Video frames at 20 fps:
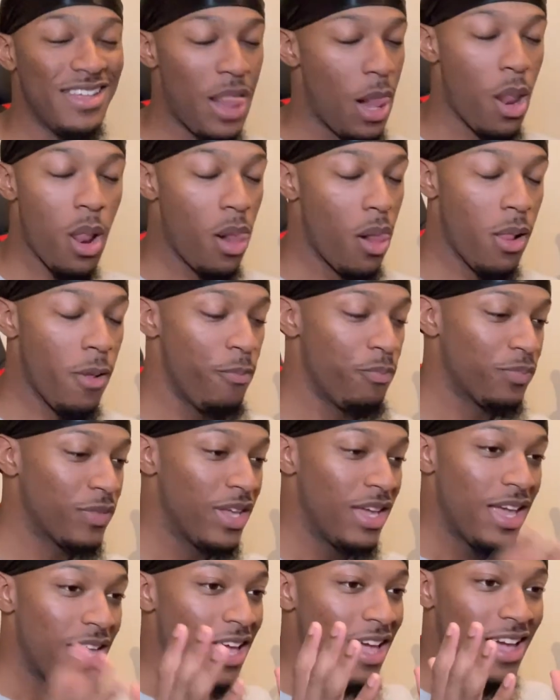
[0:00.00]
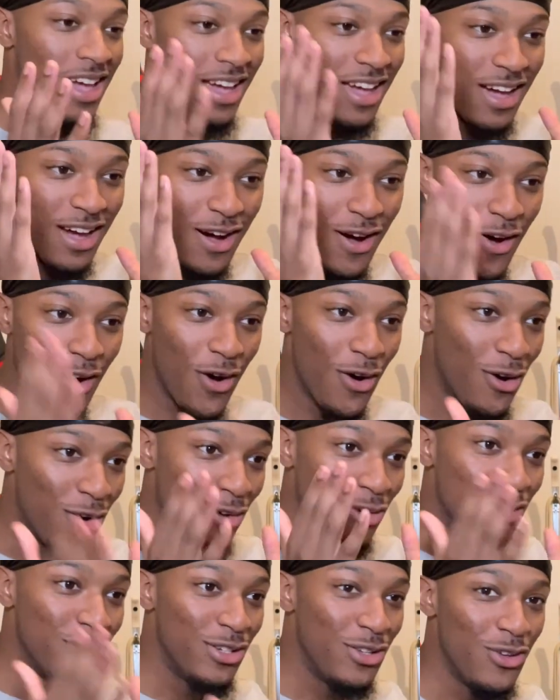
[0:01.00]
a
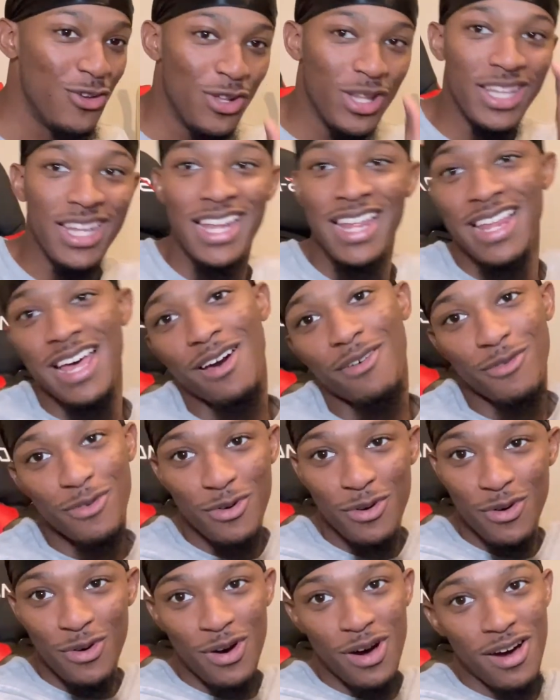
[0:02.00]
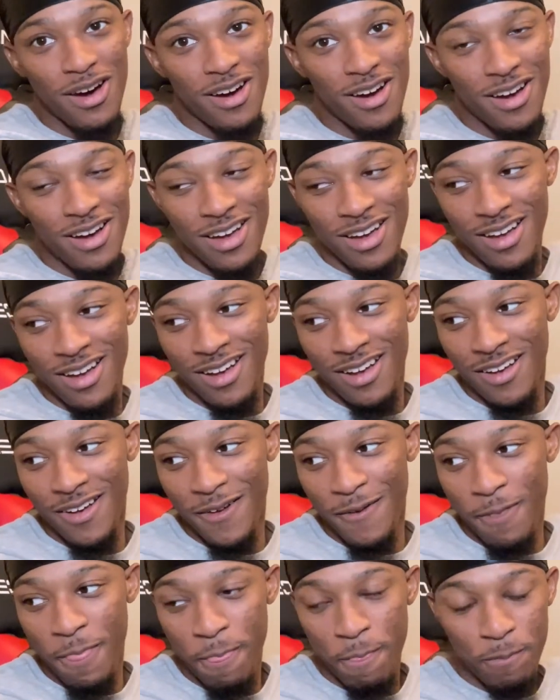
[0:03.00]
whole new level.
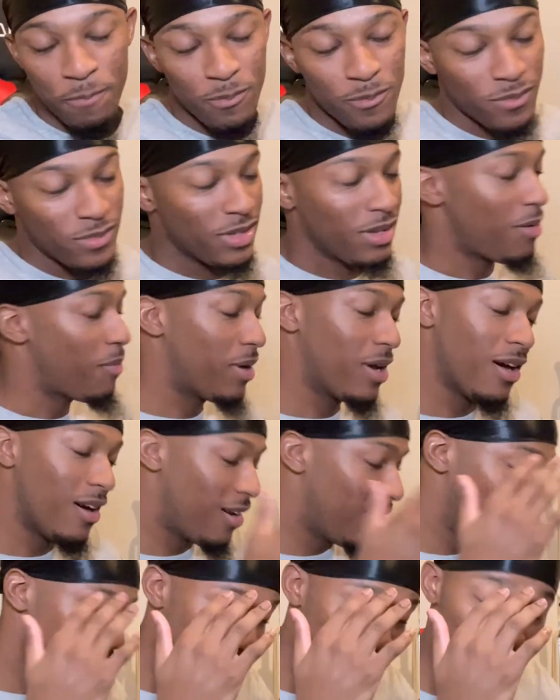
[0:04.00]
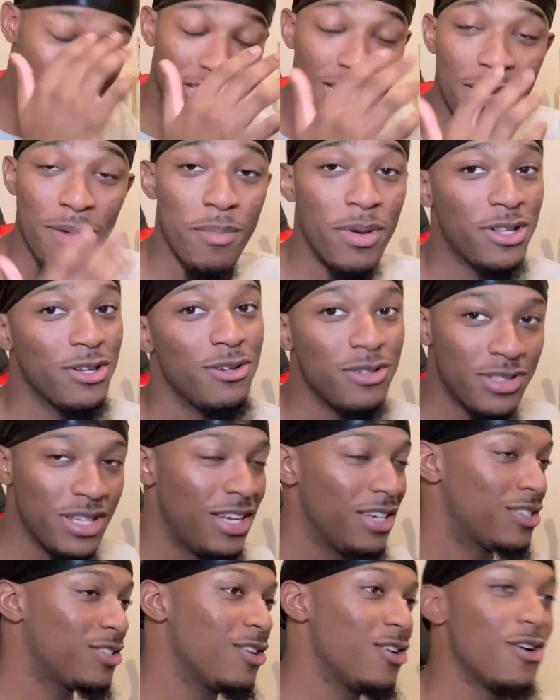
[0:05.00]
Oh my God, you're gonna take your mental
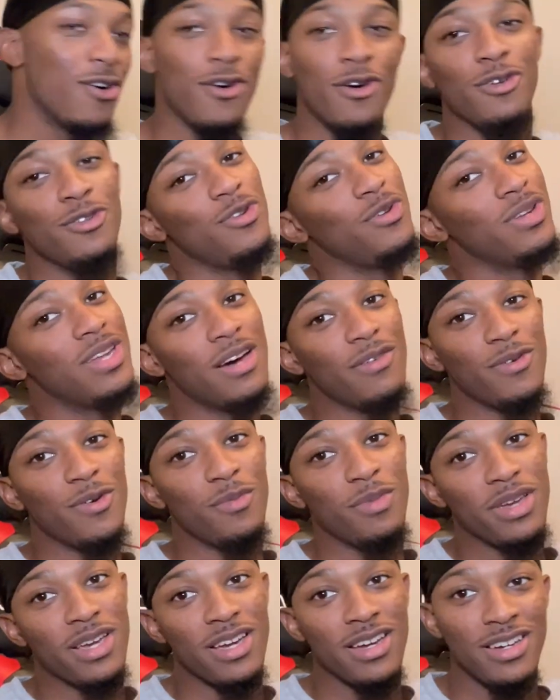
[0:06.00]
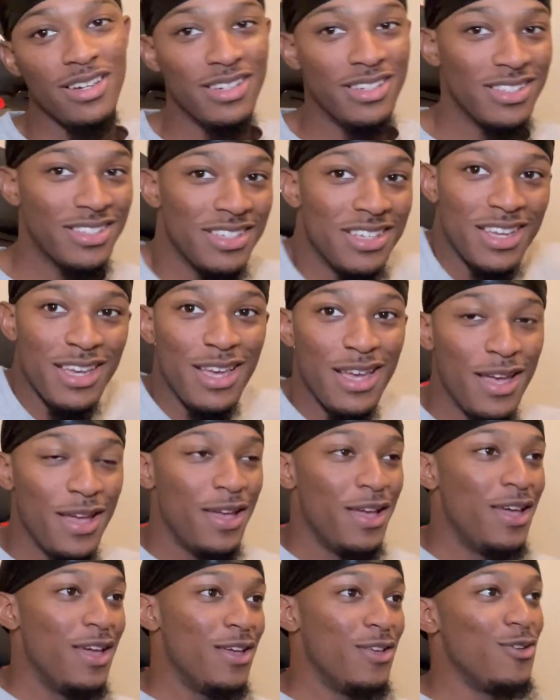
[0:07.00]
state to a whole new level, because
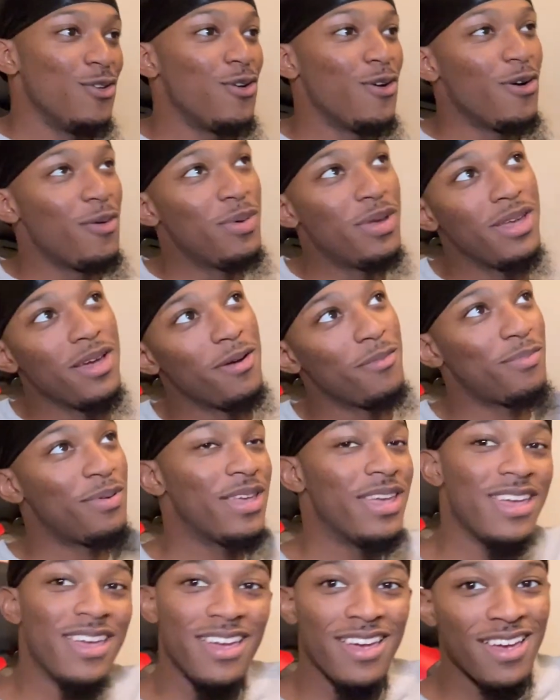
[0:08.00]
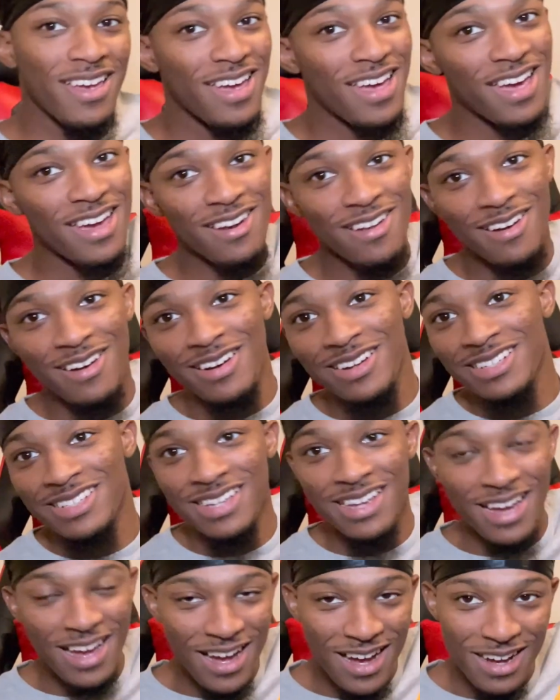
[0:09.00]
you're gonna be up here at all
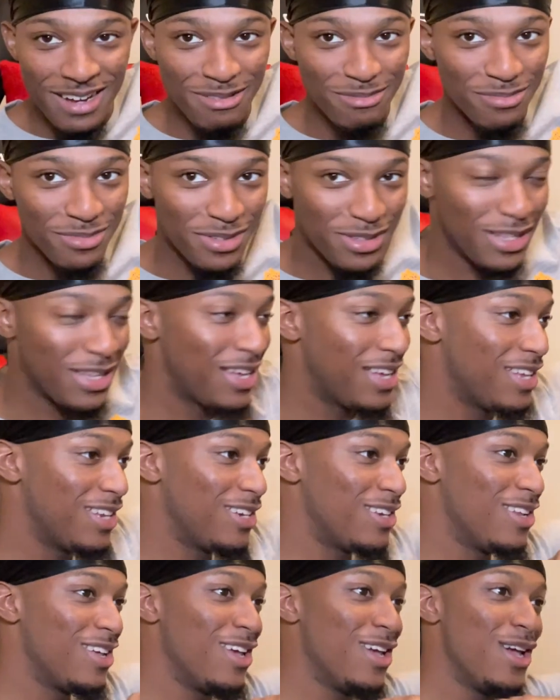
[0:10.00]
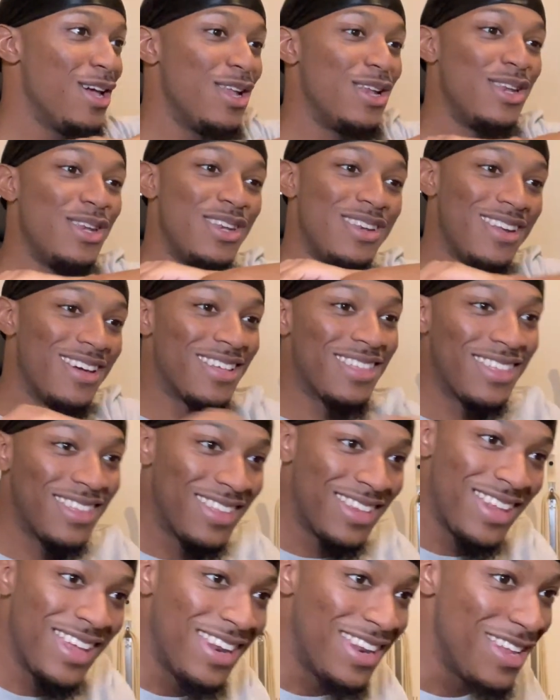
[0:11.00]
times and nothing
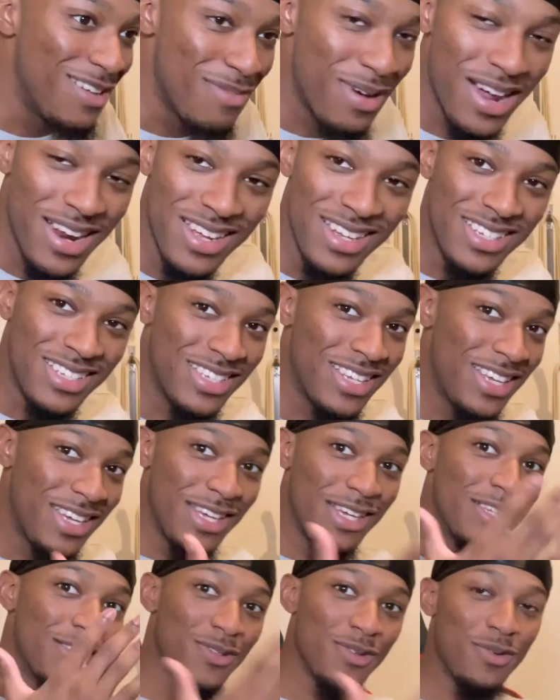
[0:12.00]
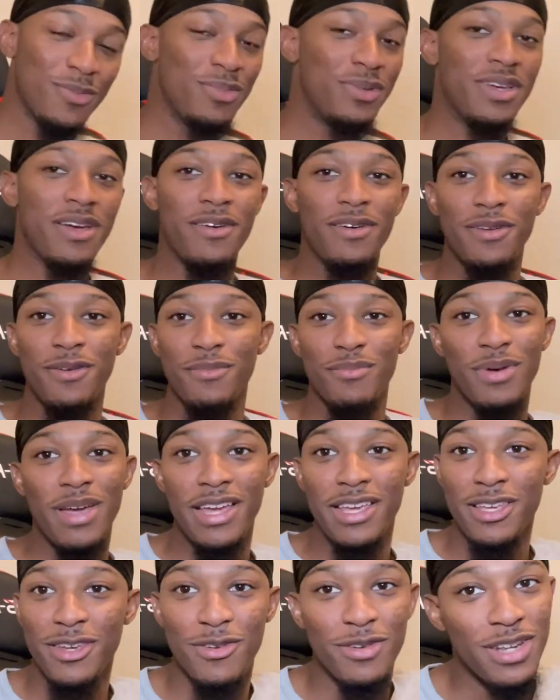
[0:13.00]
anybody says will be able to
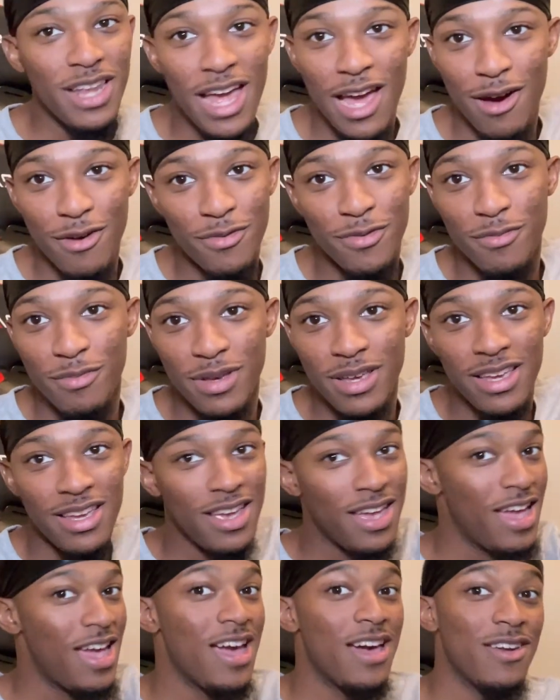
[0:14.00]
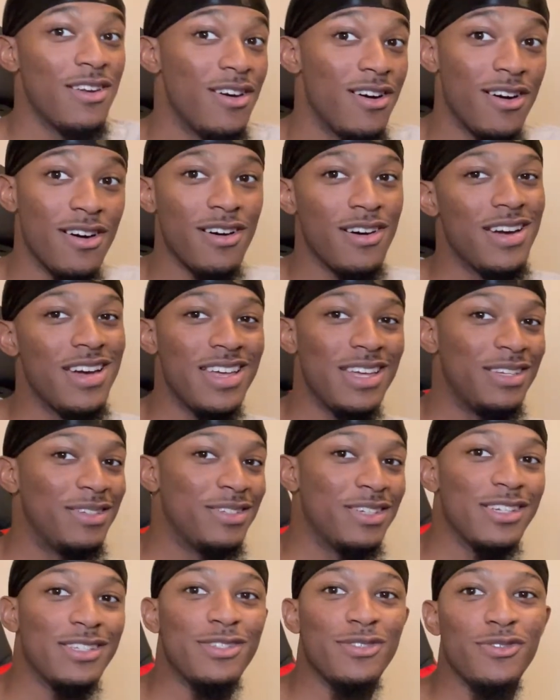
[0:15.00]
bring you down from here at all,
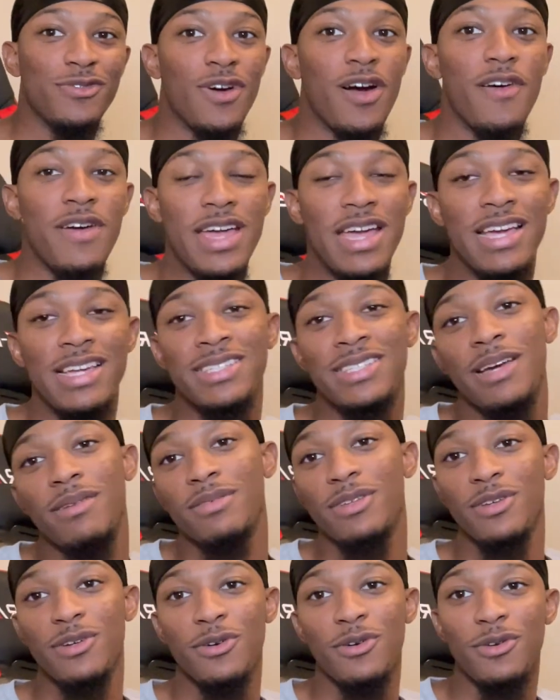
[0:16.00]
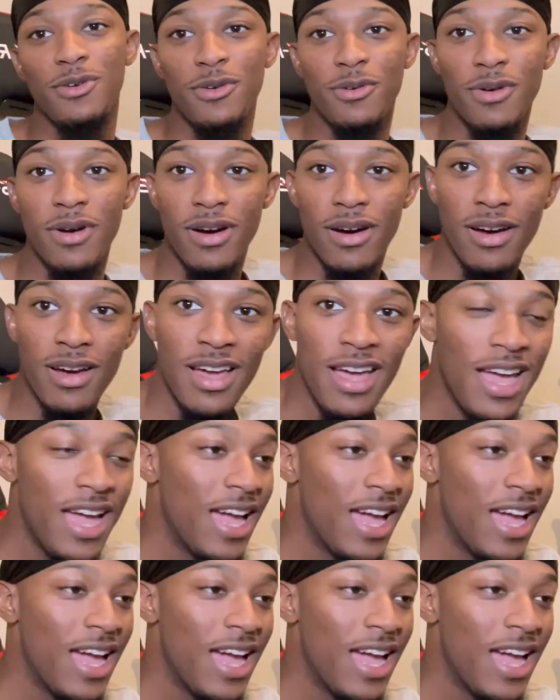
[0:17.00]
because you've already accepted who you are.